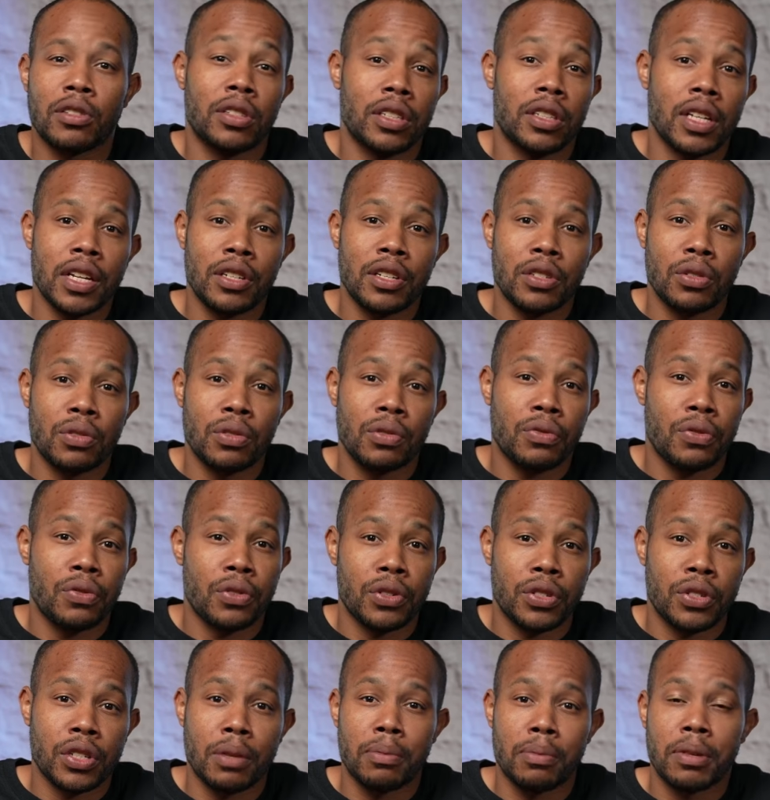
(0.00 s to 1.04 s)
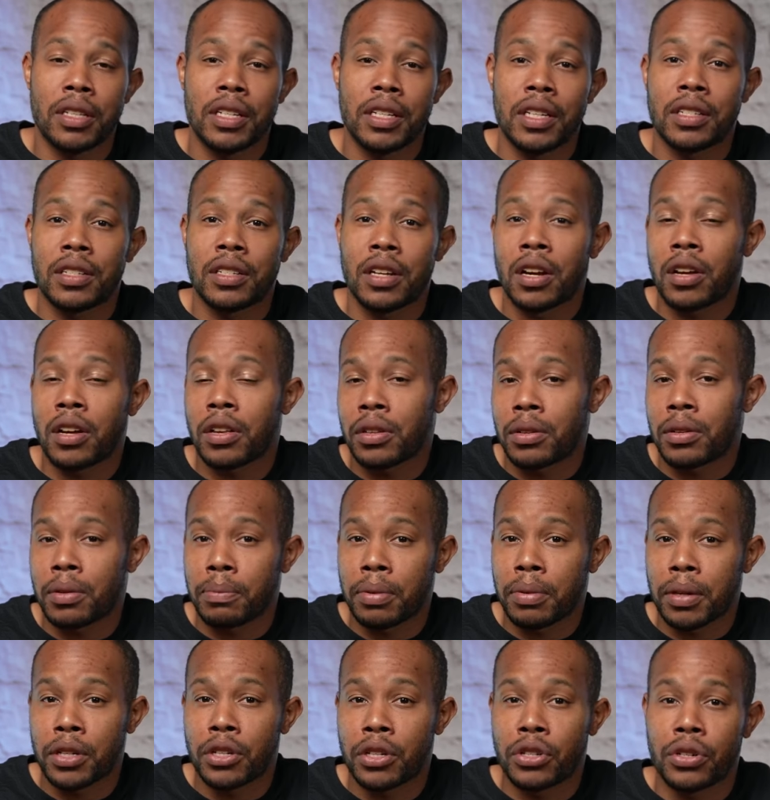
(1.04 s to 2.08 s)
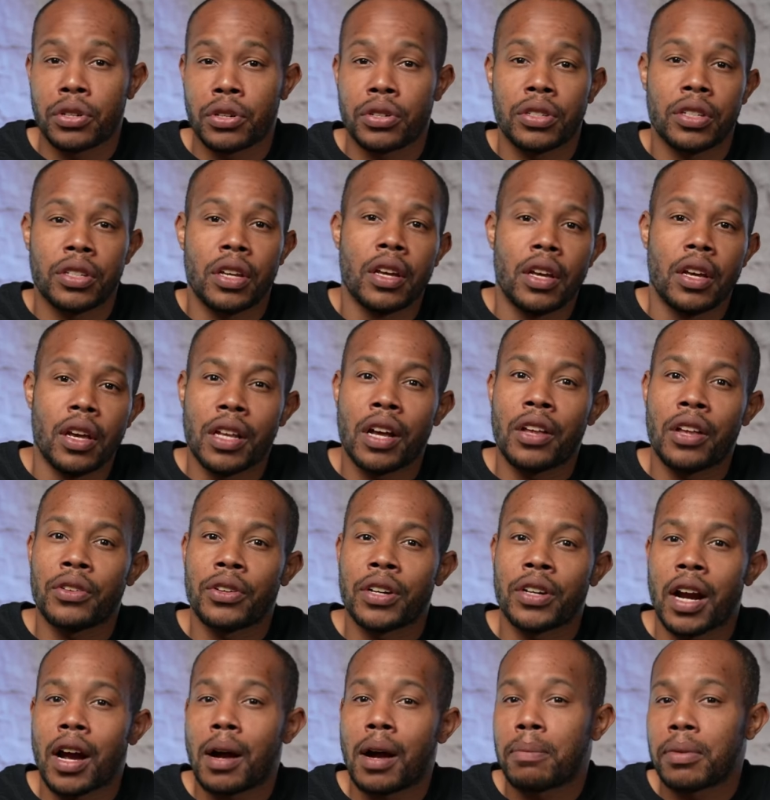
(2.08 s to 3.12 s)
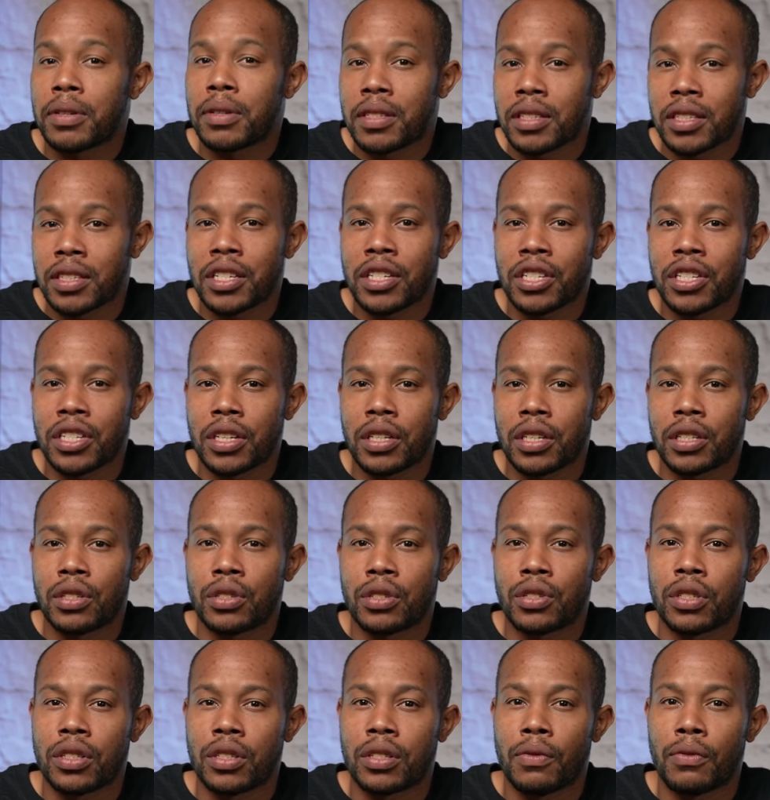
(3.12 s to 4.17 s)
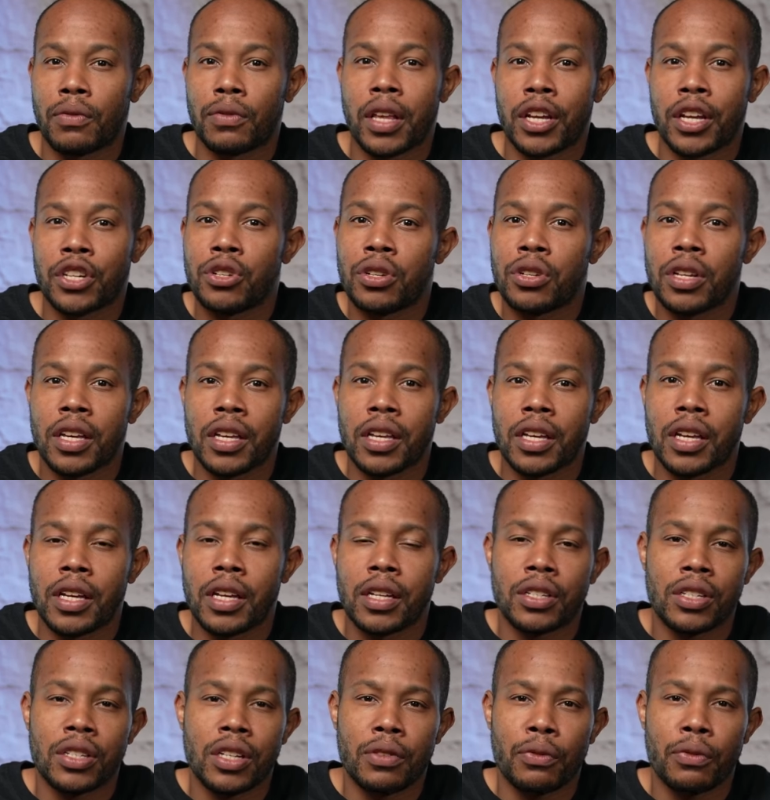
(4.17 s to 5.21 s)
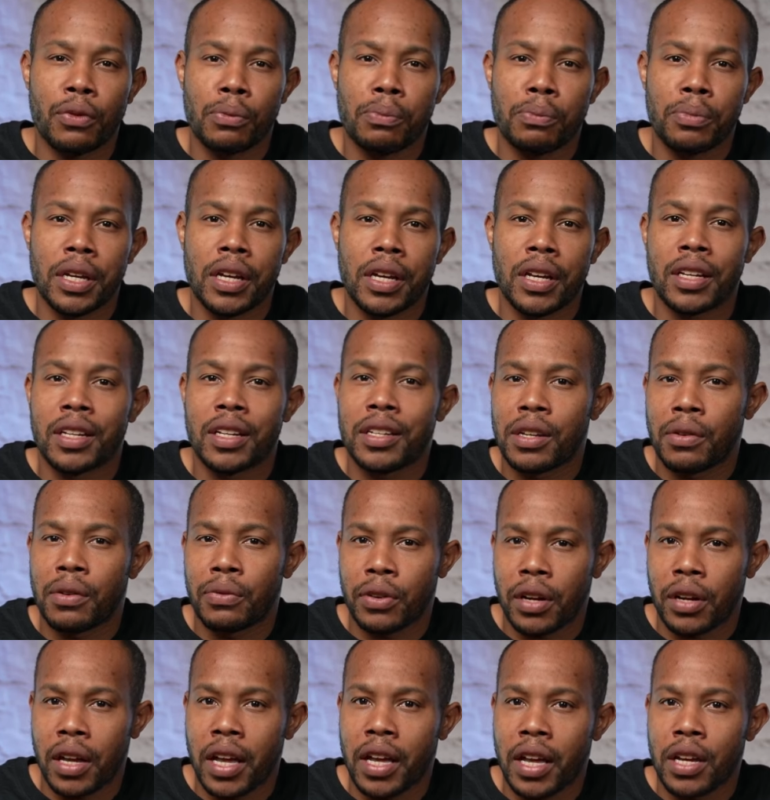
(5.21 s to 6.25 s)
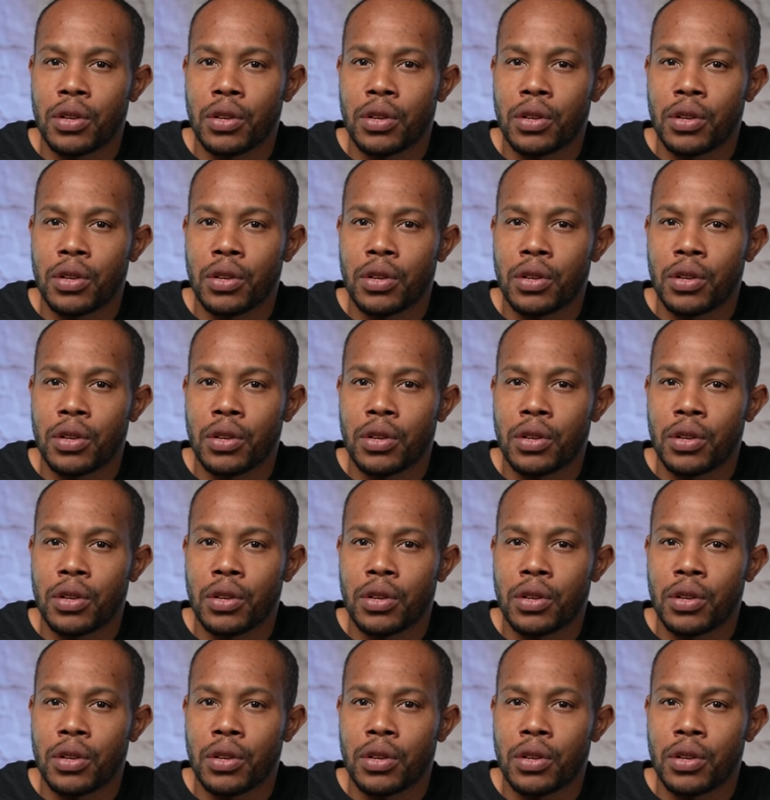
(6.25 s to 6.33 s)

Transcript: So stay tuned for some of these other pictures and other compositions that you can get just from being in different